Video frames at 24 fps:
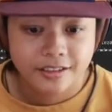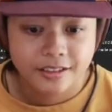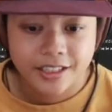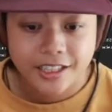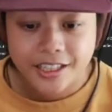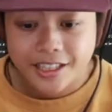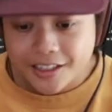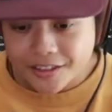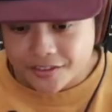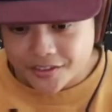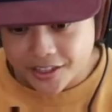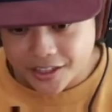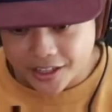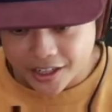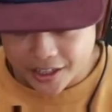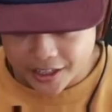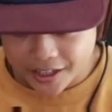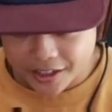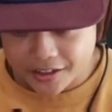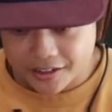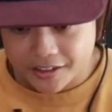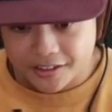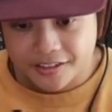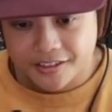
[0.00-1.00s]

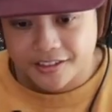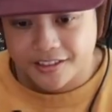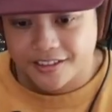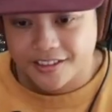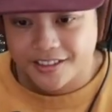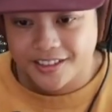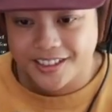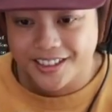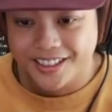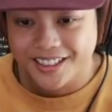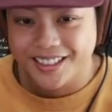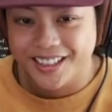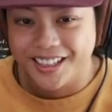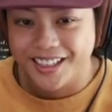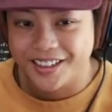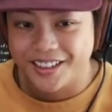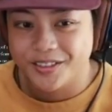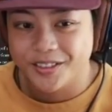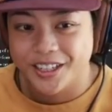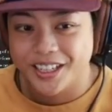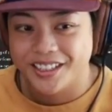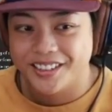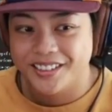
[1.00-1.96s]
Like what,